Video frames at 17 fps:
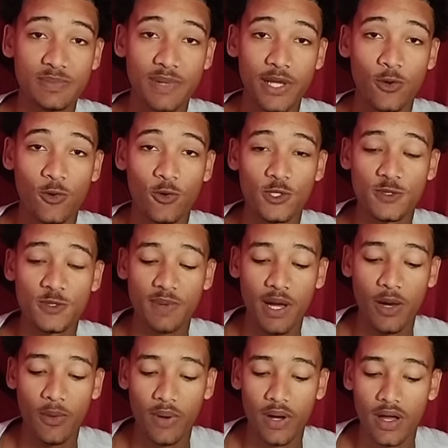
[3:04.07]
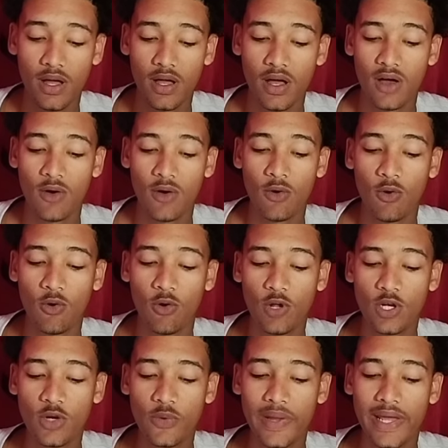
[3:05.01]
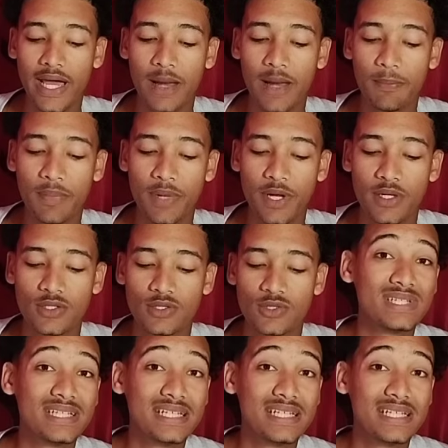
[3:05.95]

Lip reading: brake horsepower all the way up to